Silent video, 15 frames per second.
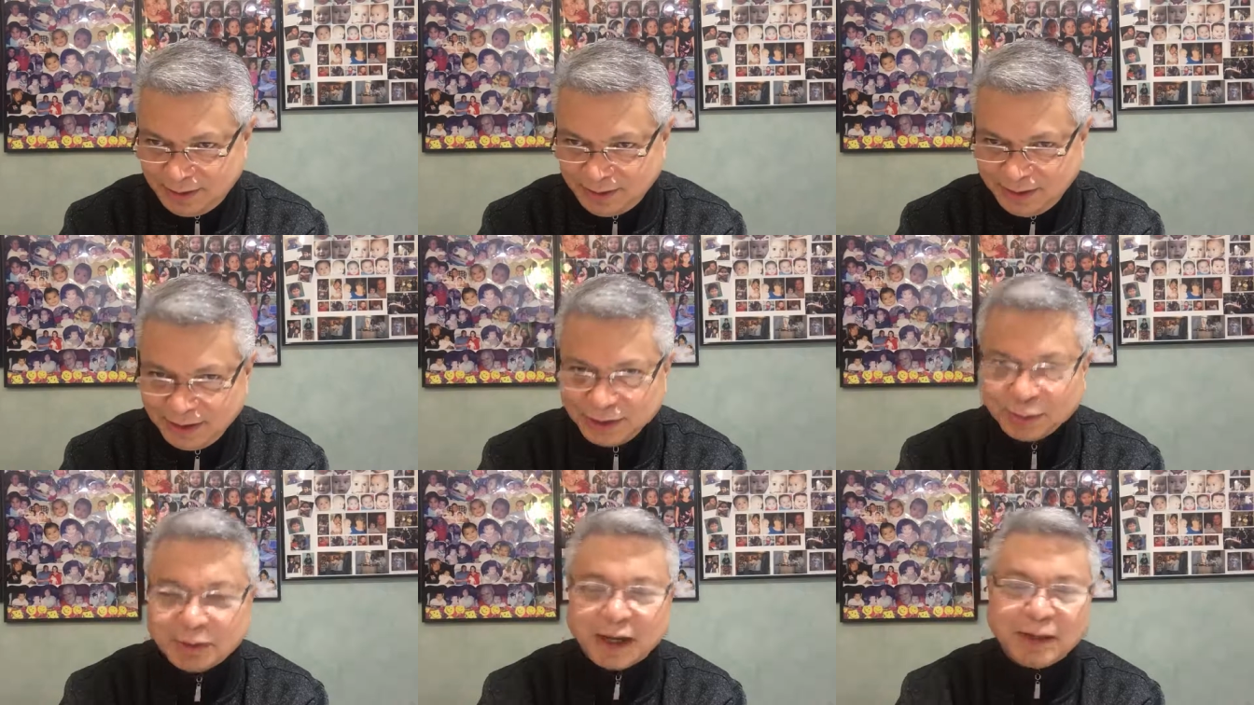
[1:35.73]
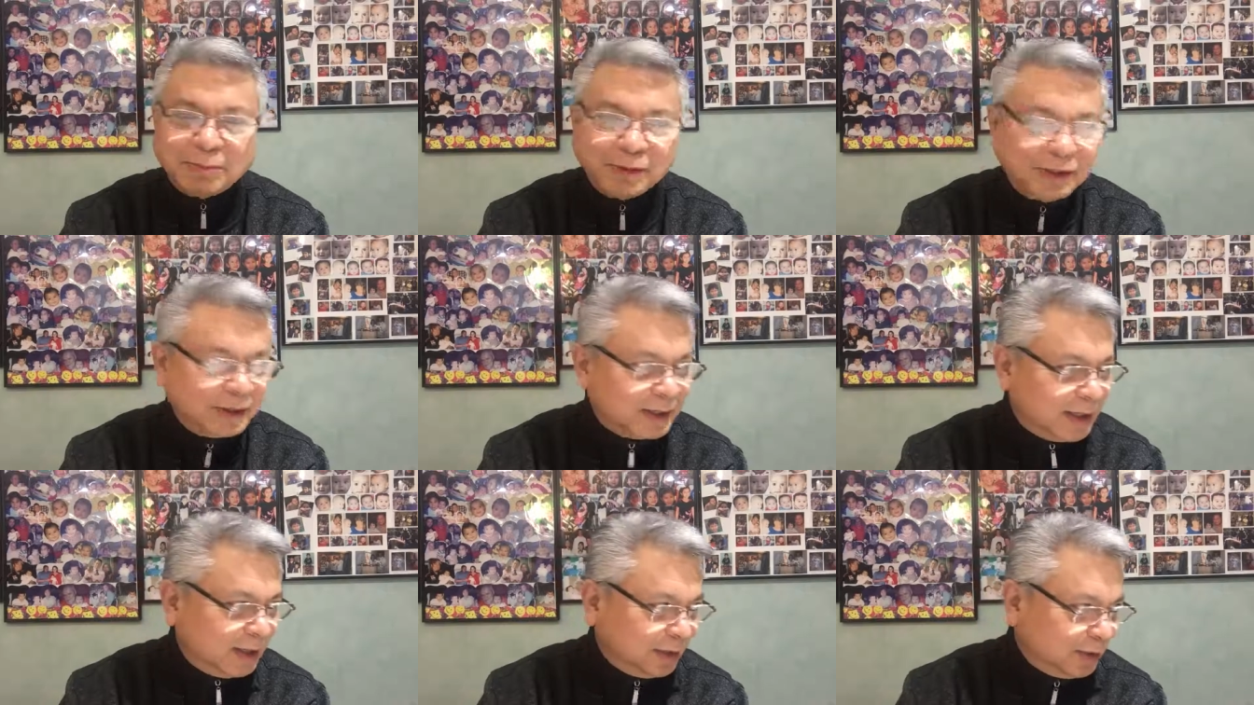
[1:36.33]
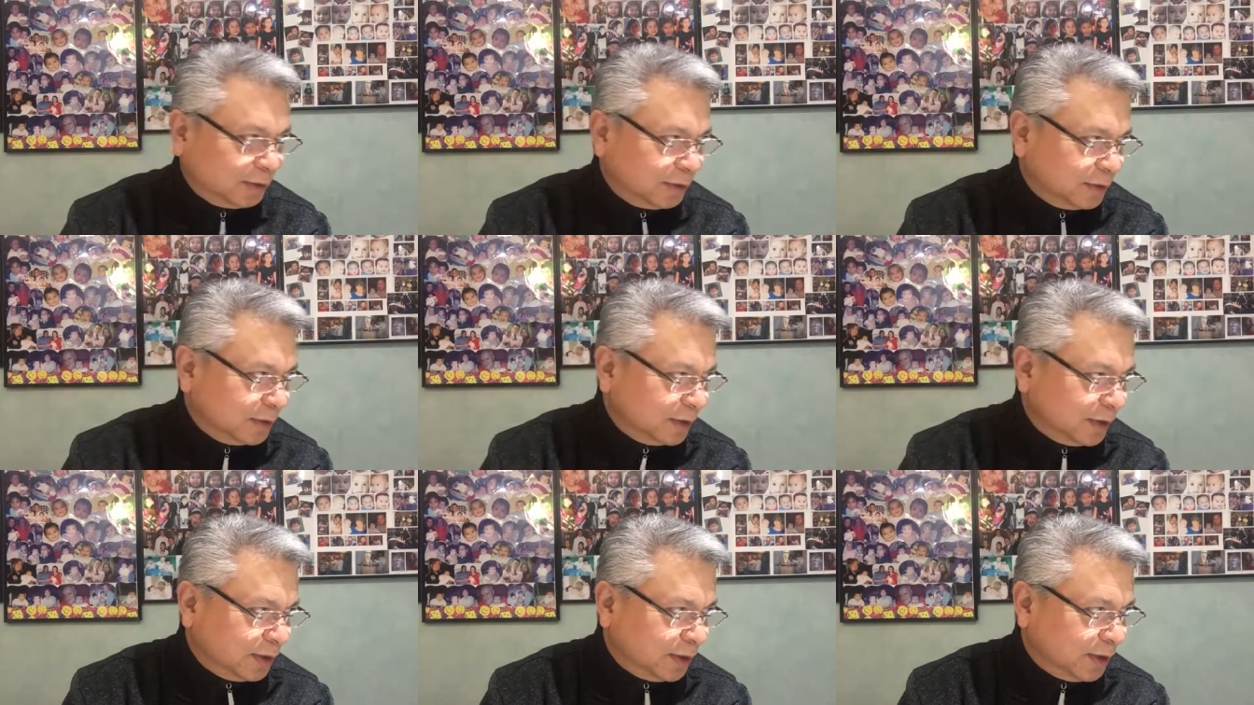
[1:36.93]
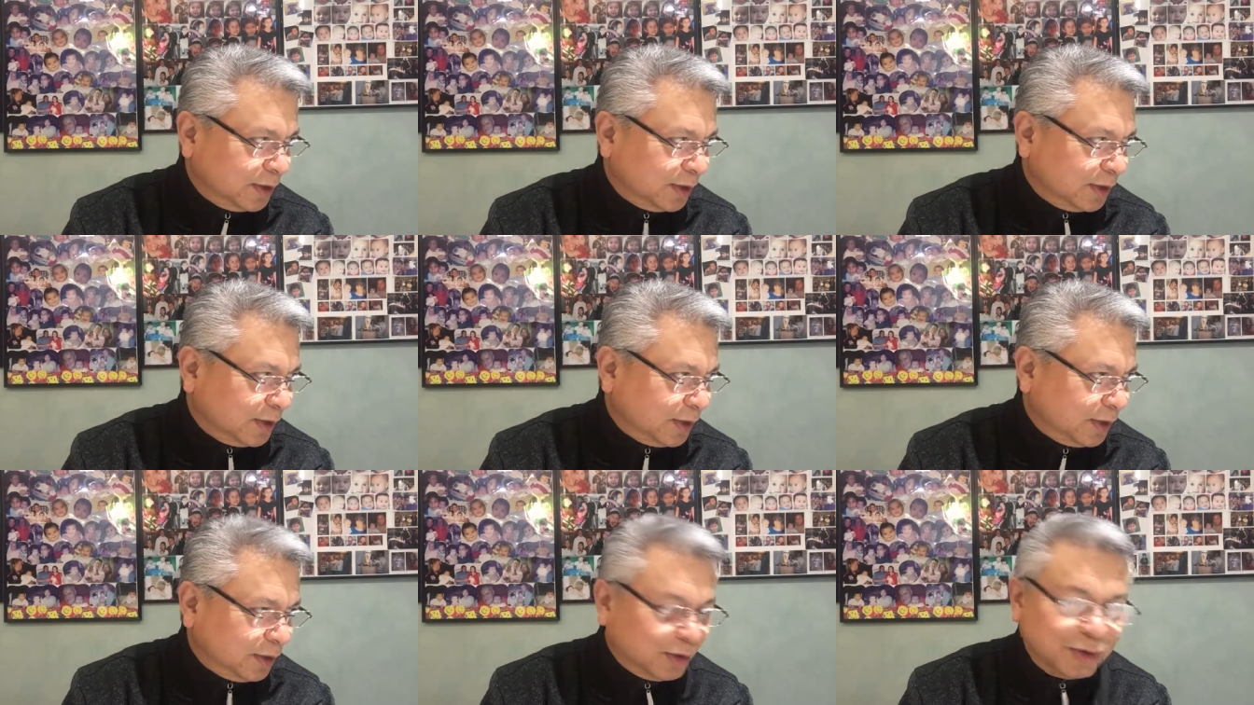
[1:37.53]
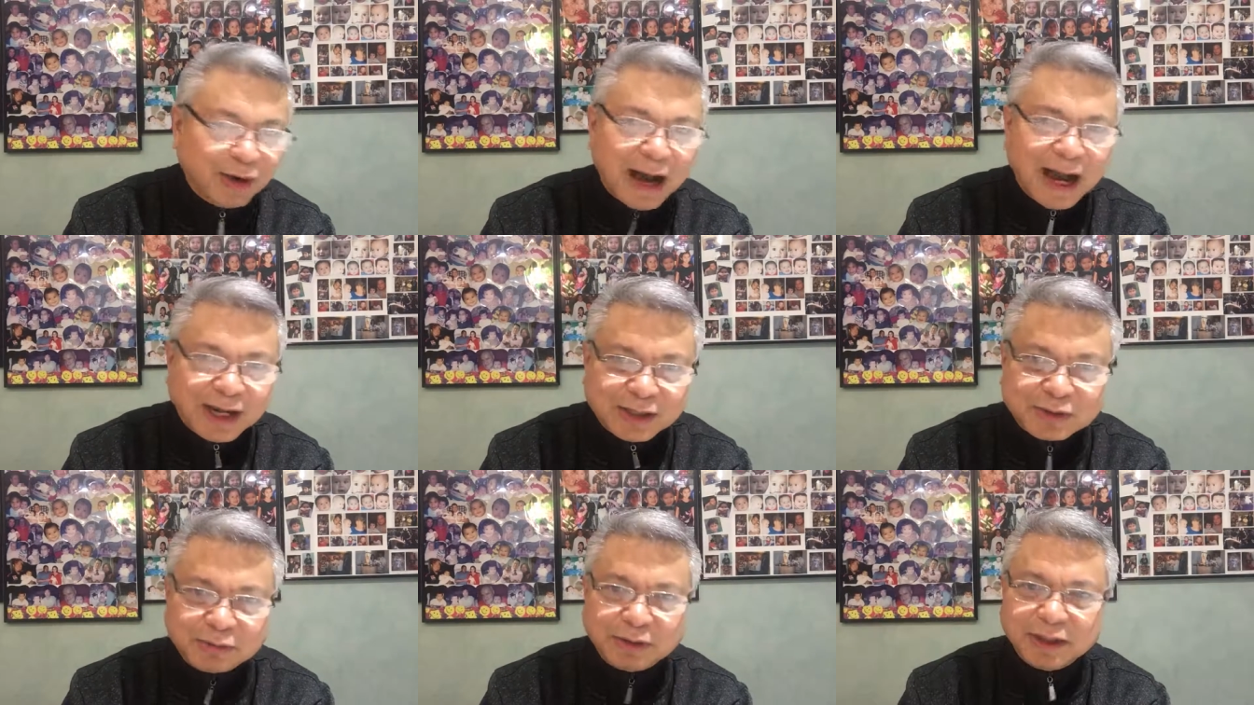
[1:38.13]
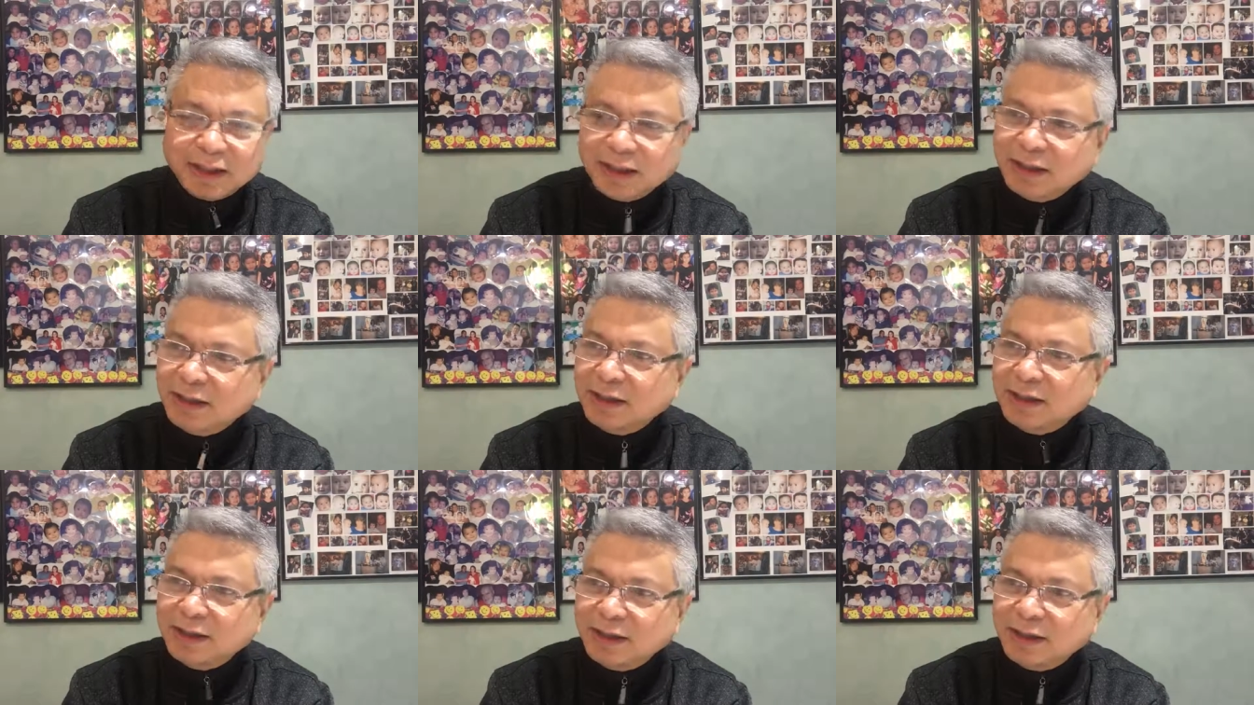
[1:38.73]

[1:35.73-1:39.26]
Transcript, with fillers: This is what I'm going to tell you. You actually,